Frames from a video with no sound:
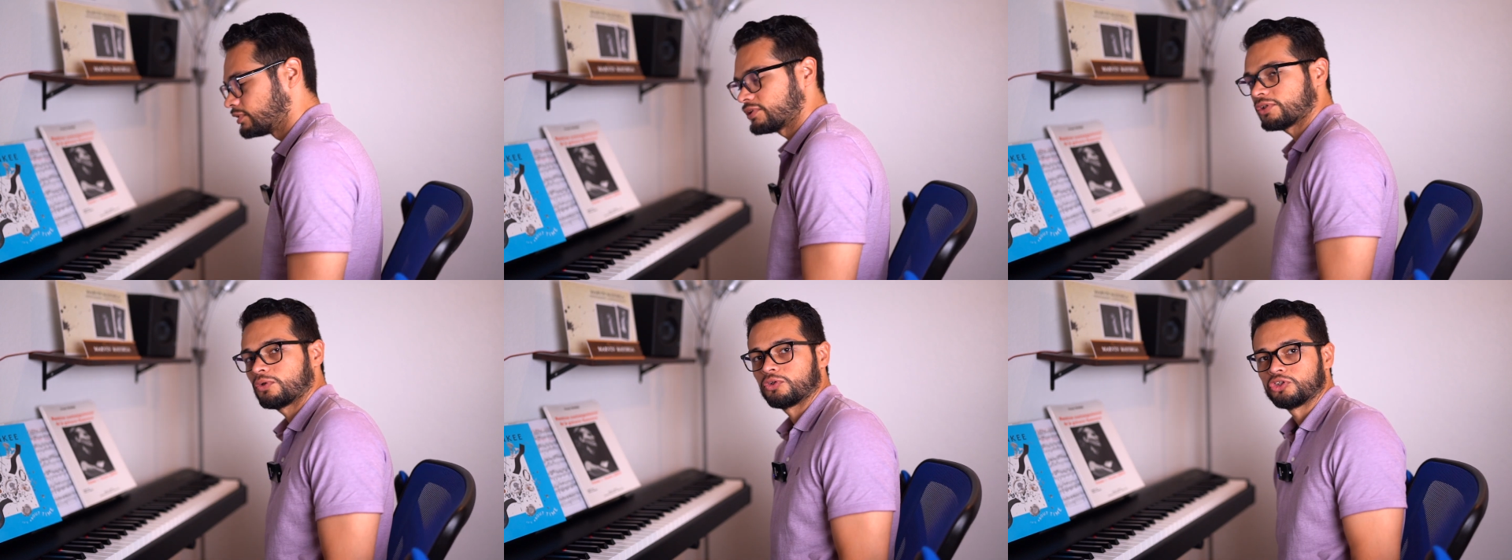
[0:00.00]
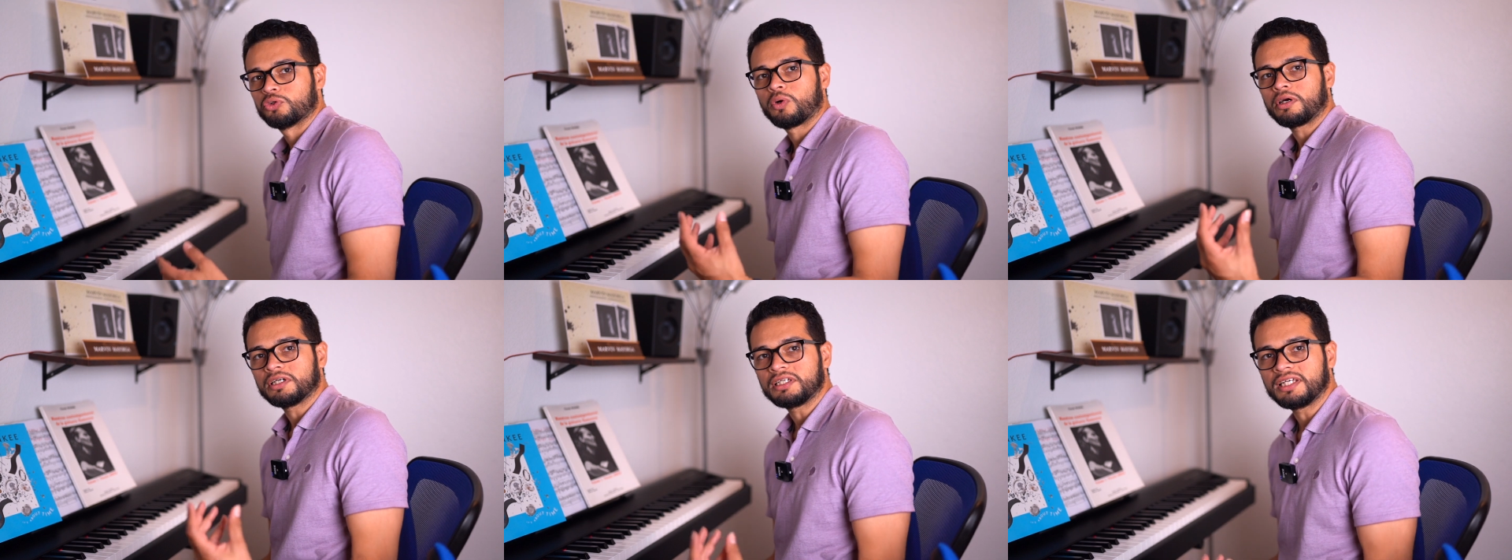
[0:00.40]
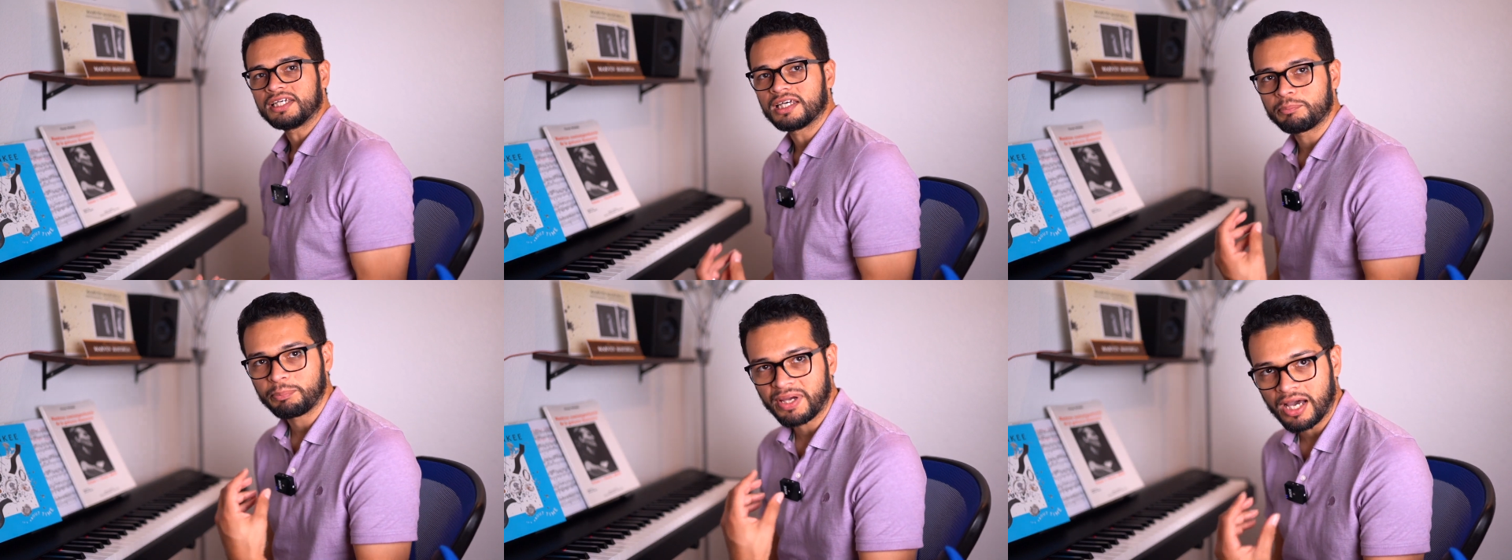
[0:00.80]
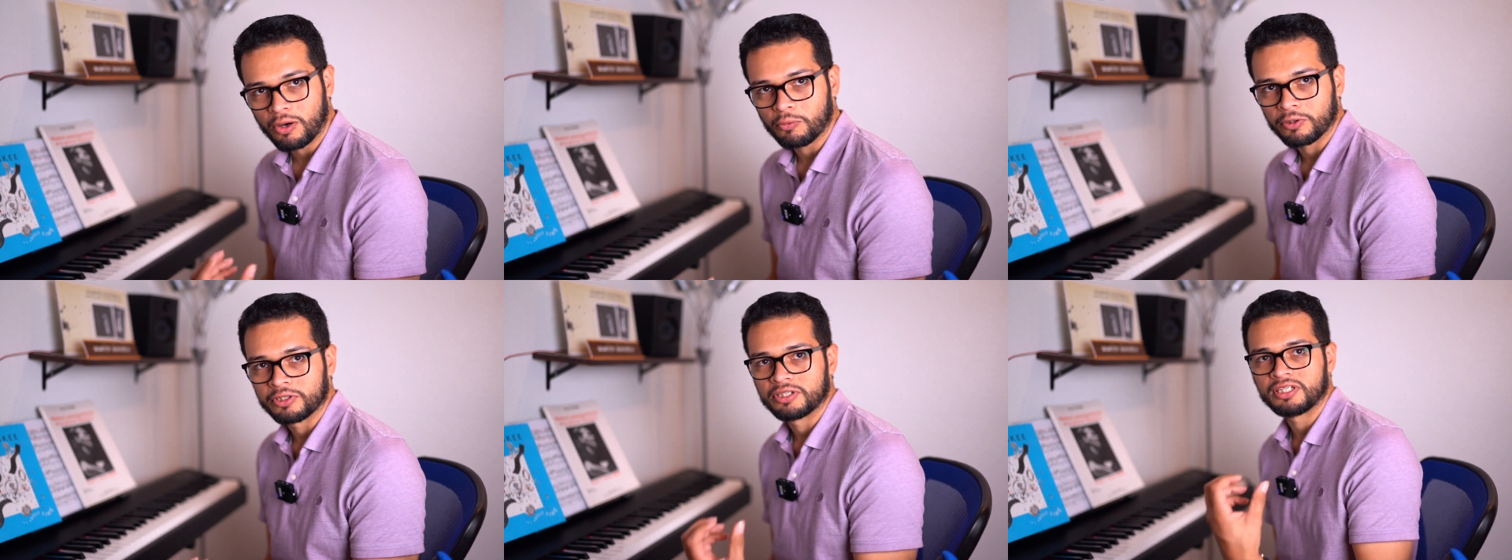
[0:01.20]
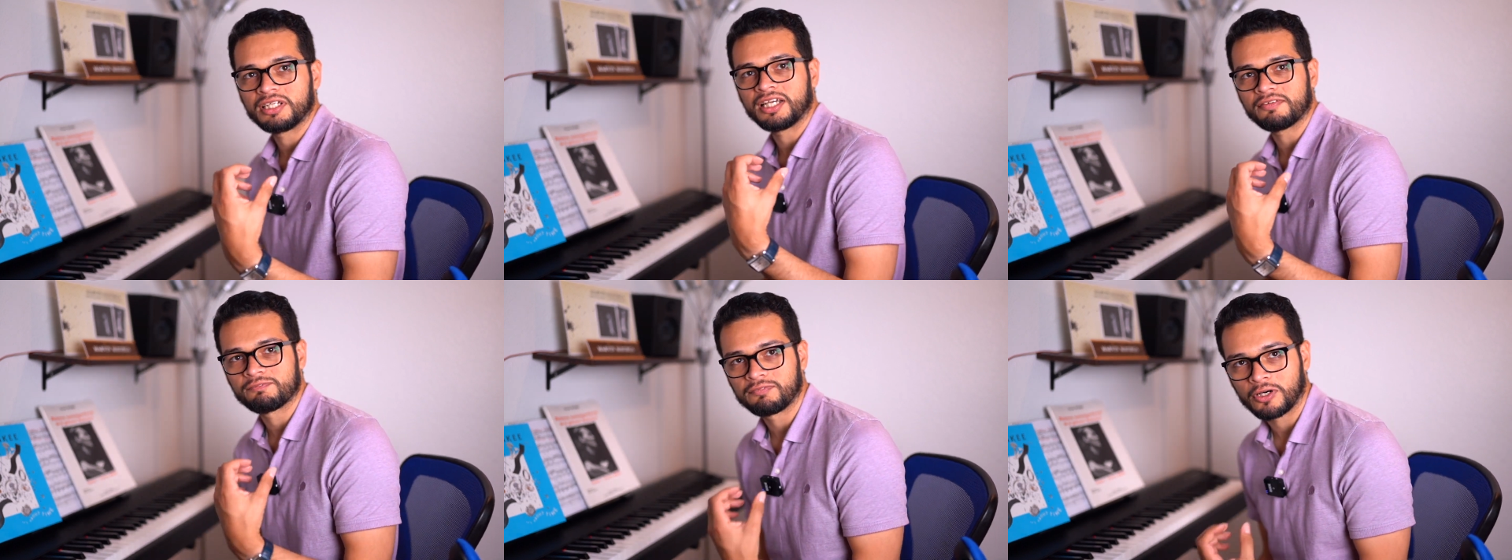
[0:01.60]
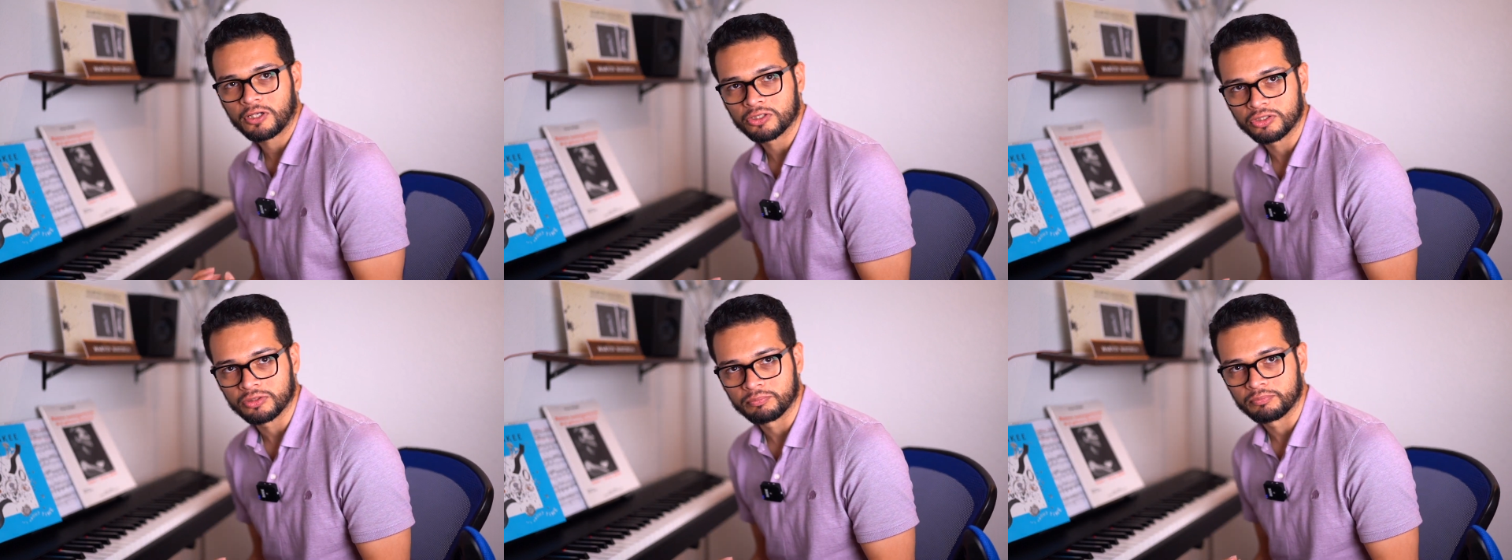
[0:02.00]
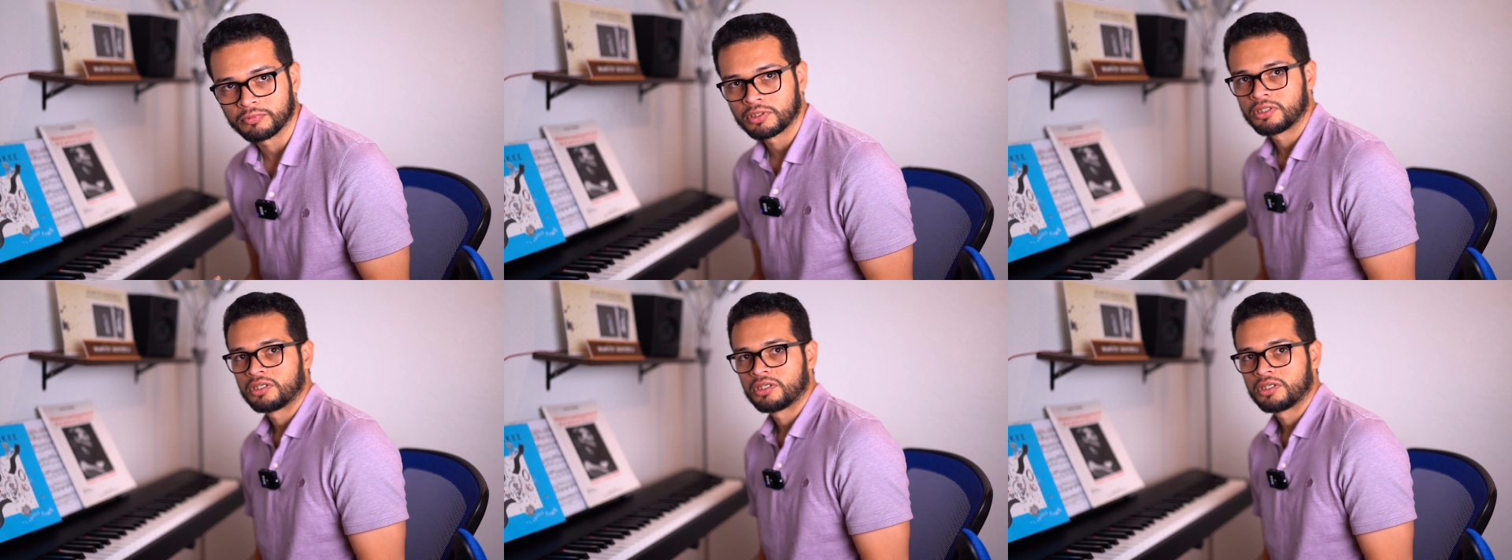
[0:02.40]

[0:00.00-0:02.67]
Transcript: So you are going to get power, you're going to get volume,